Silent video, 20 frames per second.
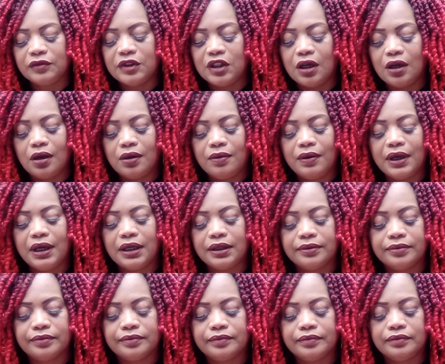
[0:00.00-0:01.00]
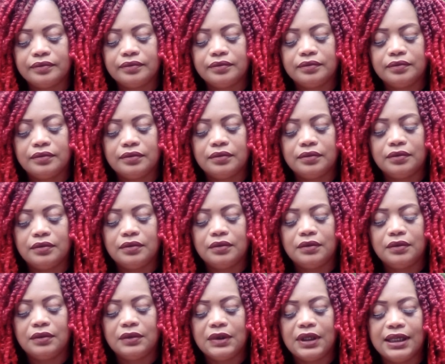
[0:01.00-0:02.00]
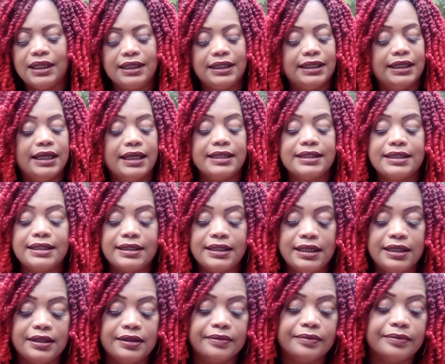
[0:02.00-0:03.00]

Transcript: All right. Let's see.